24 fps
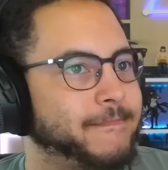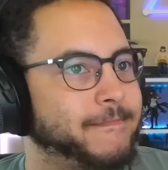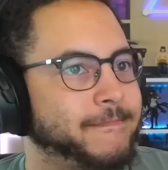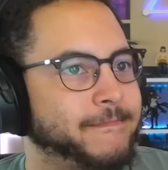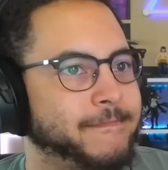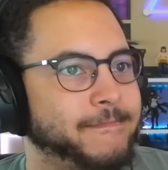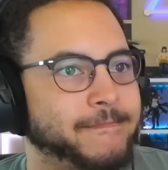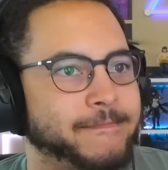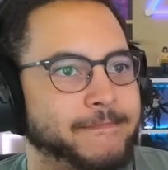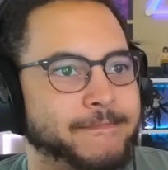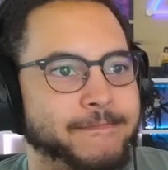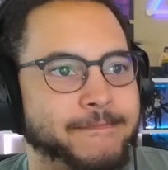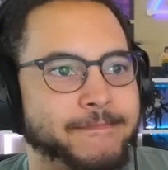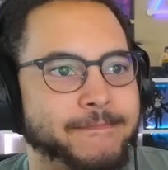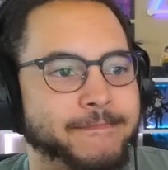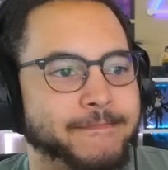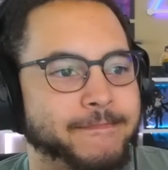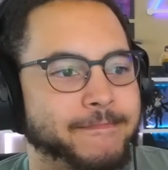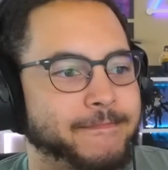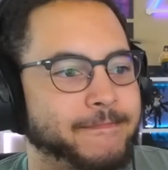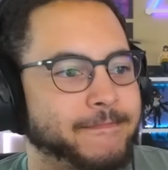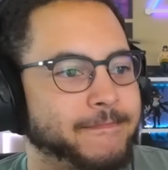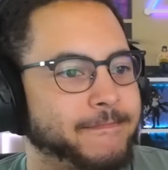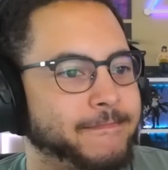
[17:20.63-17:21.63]

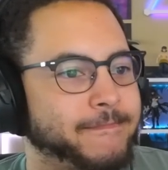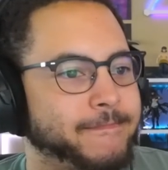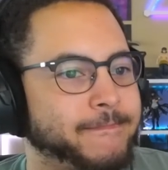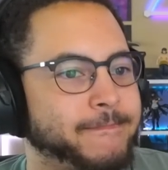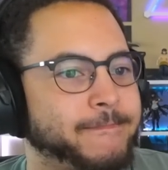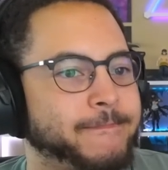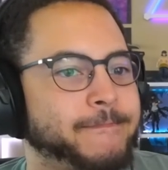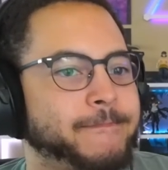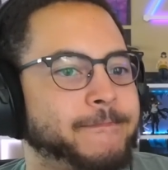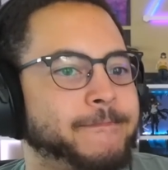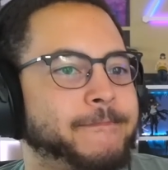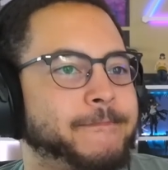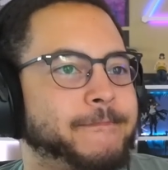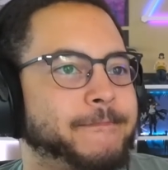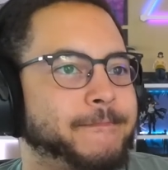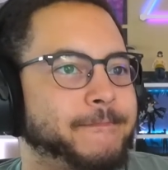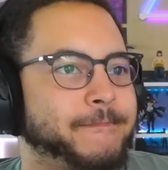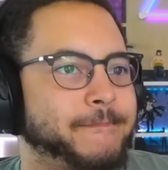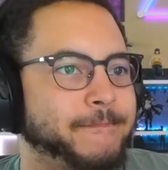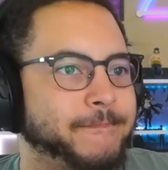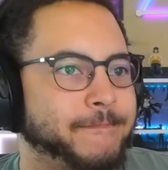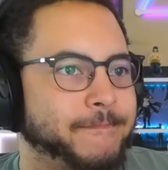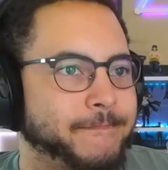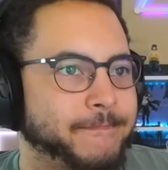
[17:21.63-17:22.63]

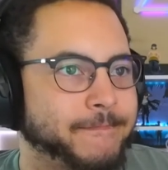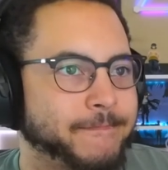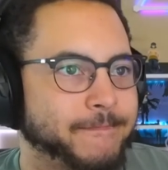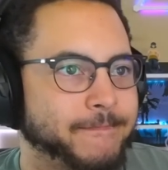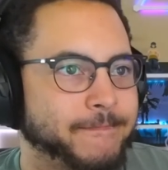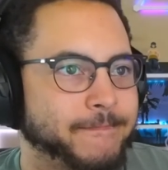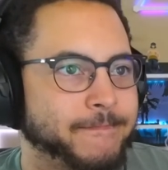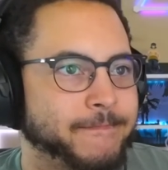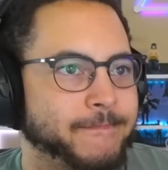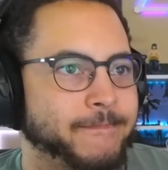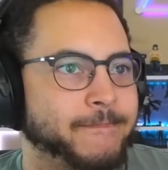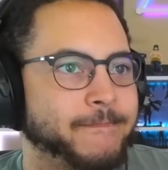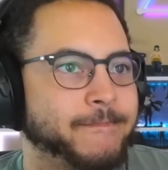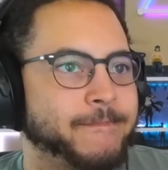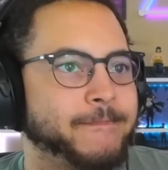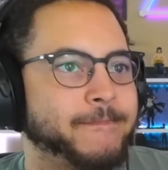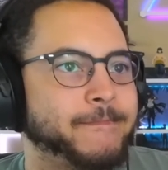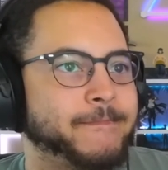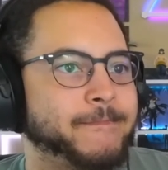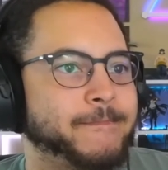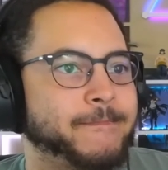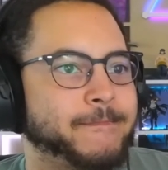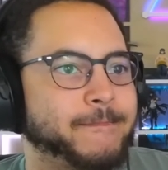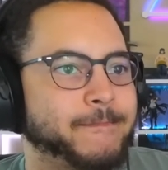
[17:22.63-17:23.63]

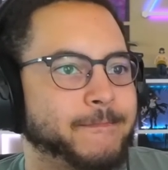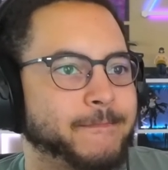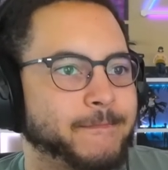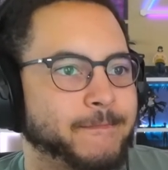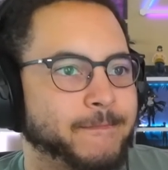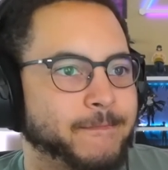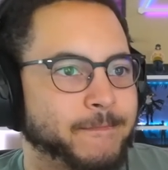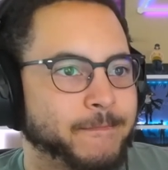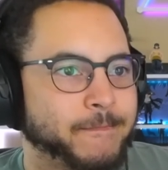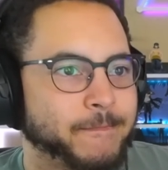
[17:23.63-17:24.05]
(silence)